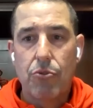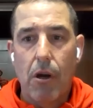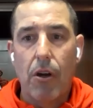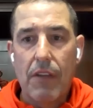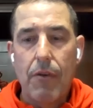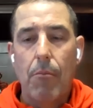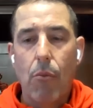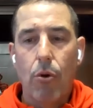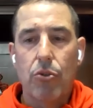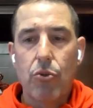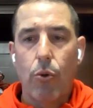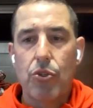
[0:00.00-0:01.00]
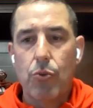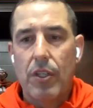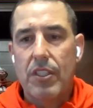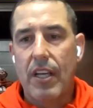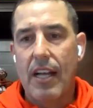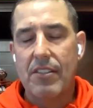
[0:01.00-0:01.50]
drawn even more towards
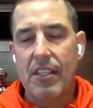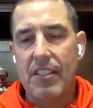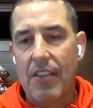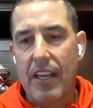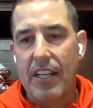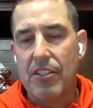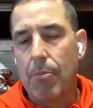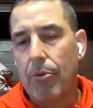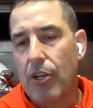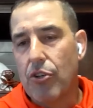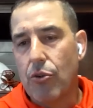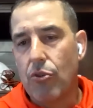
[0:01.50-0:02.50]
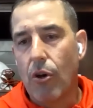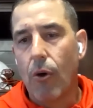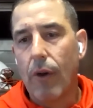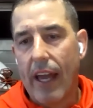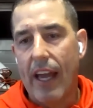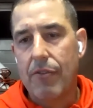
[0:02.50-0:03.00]
Wisconsin is I think it's a place you
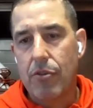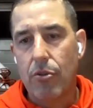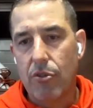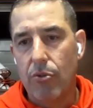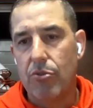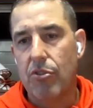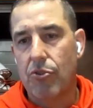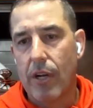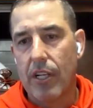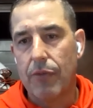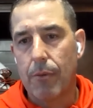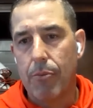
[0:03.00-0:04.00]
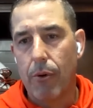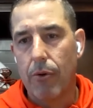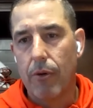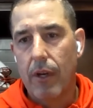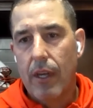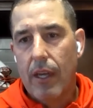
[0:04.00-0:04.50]
don't have to use the transfer
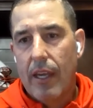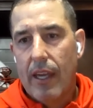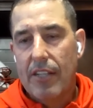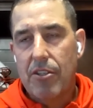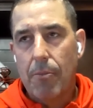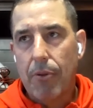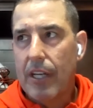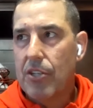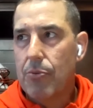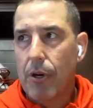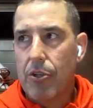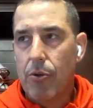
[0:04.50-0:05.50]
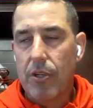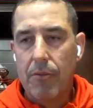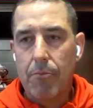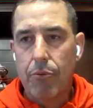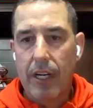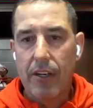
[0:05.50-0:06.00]
portal. It's a place where you
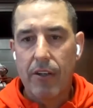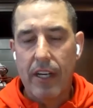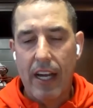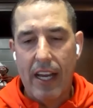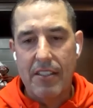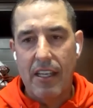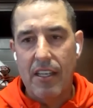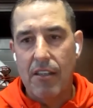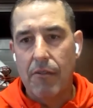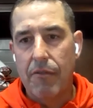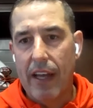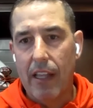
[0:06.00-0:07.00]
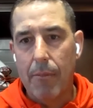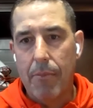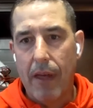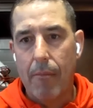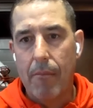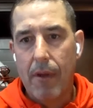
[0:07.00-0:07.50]
can bring your guys in, develop
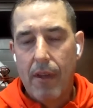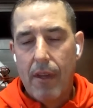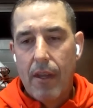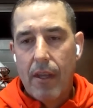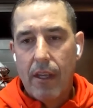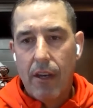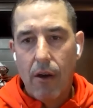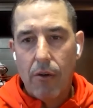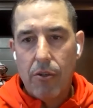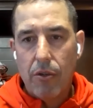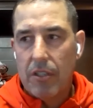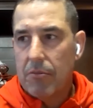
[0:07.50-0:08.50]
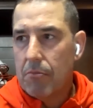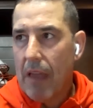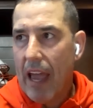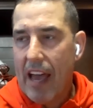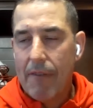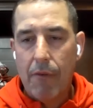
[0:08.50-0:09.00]
them. You can
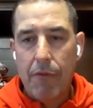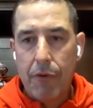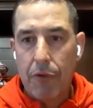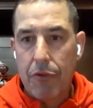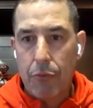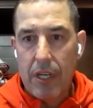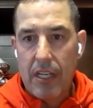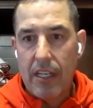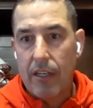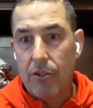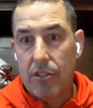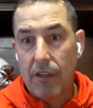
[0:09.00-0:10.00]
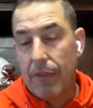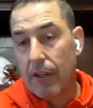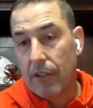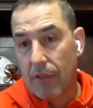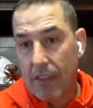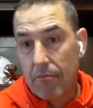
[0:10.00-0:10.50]
have them for 3 years if
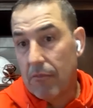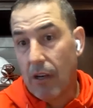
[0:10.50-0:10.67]
they're,